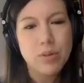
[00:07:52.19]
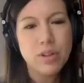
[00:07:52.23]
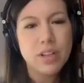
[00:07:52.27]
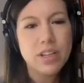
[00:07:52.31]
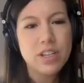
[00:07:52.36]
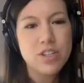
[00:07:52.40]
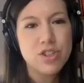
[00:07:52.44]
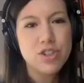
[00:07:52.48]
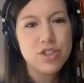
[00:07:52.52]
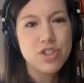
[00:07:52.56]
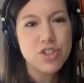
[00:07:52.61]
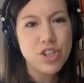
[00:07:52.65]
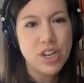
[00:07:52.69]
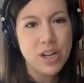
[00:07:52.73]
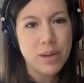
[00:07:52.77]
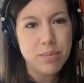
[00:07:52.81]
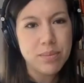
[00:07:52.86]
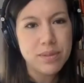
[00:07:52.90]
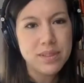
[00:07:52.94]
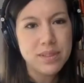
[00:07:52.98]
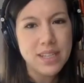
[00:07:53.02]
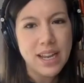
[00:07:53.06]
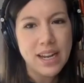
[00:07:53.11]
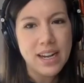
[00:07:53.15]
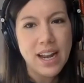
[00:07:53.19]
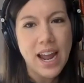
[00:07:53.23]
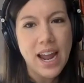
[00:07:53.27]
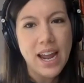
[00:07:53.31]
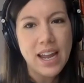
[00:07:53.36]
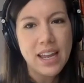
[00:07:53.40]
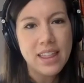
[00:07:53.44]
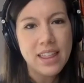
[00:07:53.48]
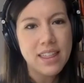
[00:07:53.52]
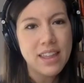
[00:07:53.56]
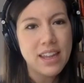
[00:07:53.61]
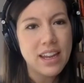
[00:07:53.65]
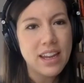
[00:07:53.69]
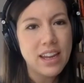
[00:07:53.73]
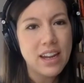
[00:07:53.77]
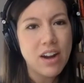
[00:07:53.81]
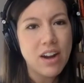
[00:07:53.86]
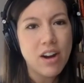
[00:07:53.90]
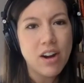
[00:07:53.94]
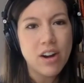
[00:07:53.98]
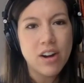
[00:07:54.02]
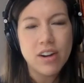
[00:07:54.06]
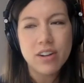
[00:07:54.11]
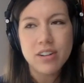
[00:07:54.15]
relationships and i think in
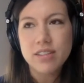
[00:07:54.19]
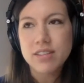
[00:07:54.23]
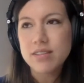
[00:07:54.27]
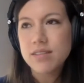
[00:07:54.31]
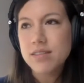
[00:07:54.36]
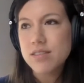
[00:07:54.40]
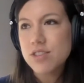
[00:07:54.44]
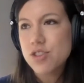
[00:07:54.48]
our